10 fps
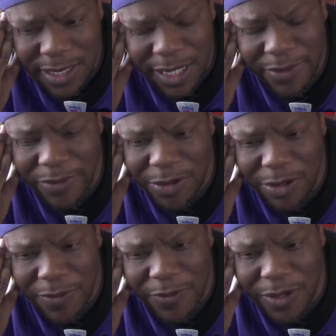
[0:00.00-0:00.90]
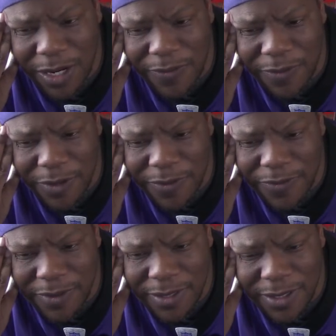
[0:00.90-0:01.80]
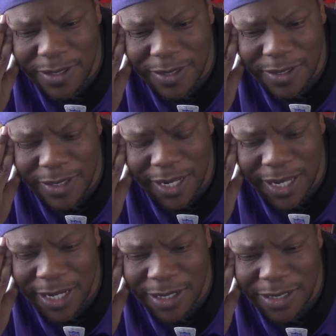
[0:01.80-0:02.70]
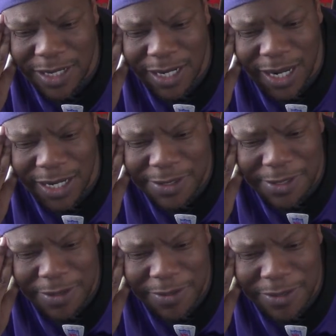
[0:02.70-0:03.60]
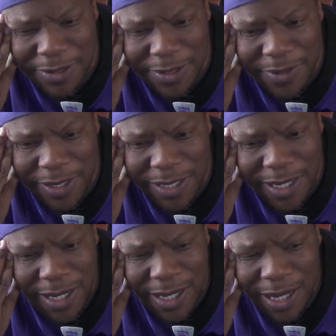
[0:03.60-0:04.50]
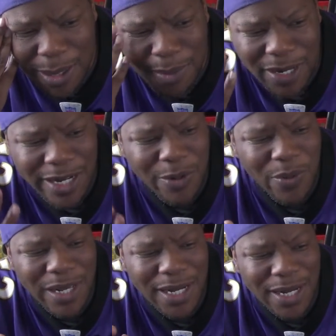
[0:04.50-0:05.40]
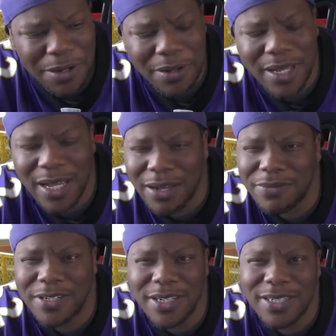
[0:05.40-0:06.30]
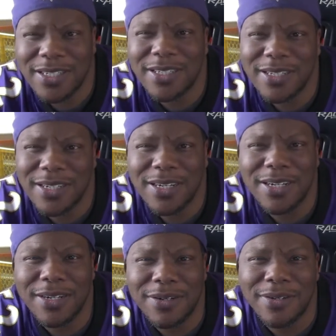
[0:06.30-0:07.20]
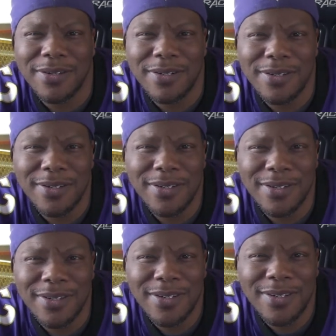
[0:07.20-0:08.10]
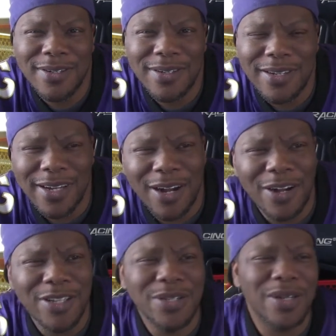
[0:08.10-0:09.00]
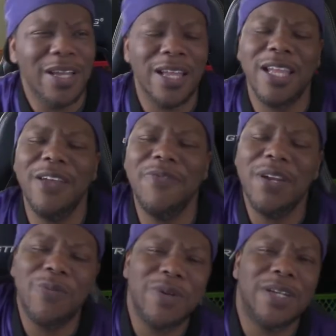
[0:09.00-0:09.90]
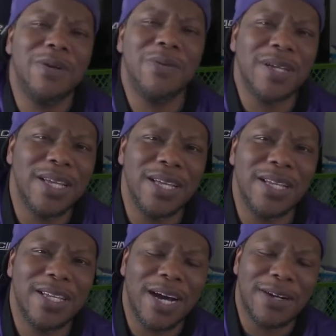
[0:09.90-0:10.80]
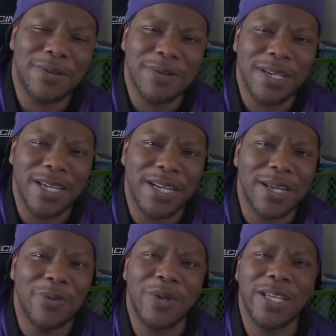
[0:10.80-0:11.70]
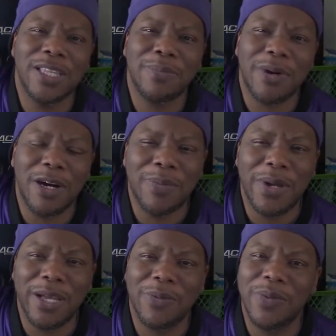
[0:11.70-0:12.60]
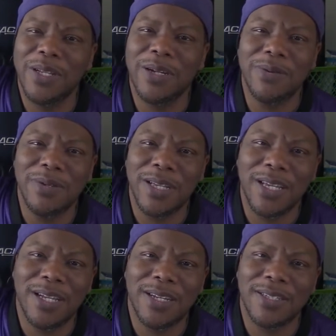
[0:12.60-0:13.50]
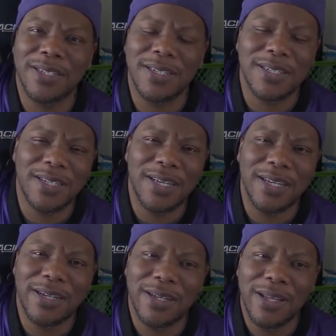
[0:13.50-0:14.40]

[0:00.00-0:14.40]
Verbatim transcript: Even going for that fourth down in our territory. I'm like, we literally have Justin Tucker. Like, are you it, even if we don't get y'all don't get it and we get the ball back, we don't get a touchdown,